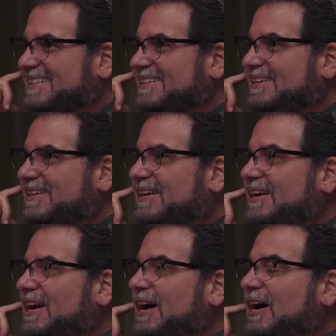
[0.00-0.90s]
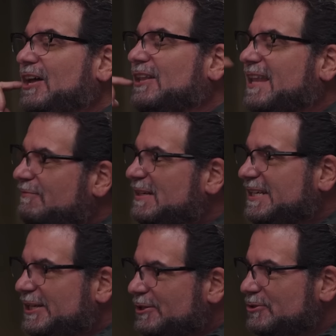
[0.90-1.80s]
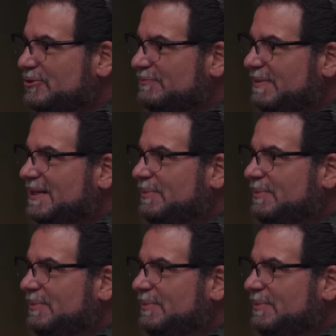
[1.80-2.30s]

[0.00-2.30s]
Yeah. 11 years you've been